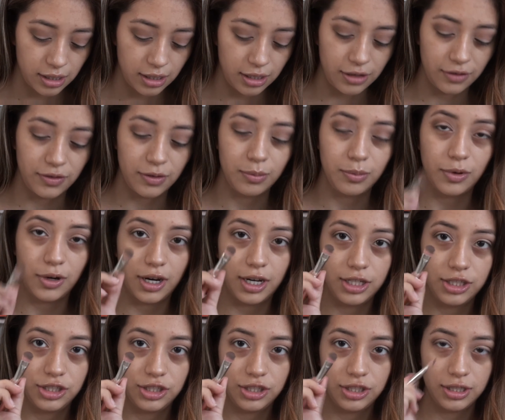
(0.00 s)
of the
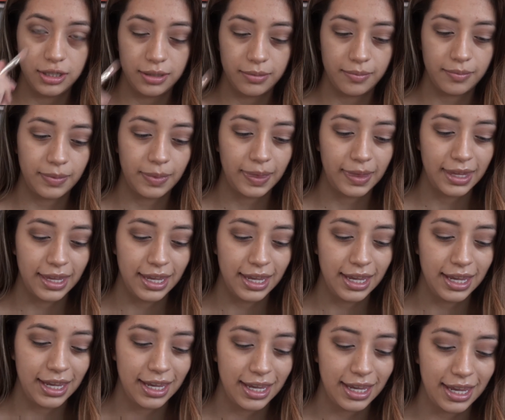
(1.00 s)
brush.
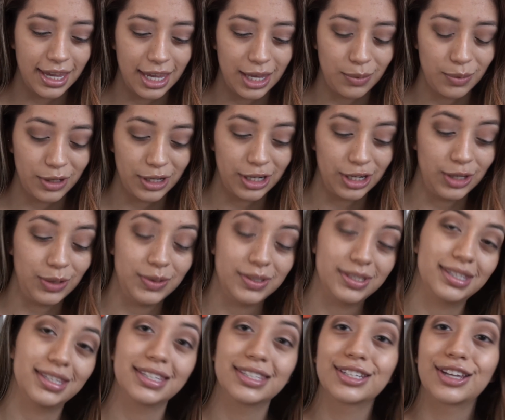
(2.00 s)
And we're going to use
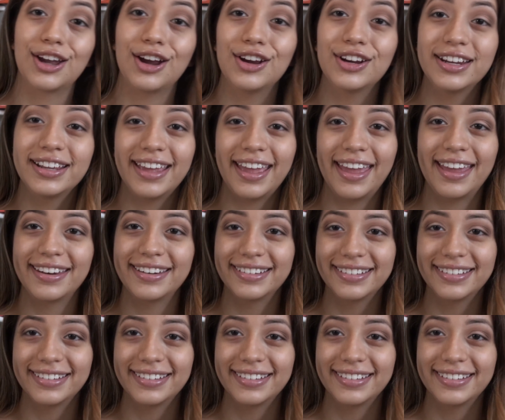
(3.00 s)
this card again.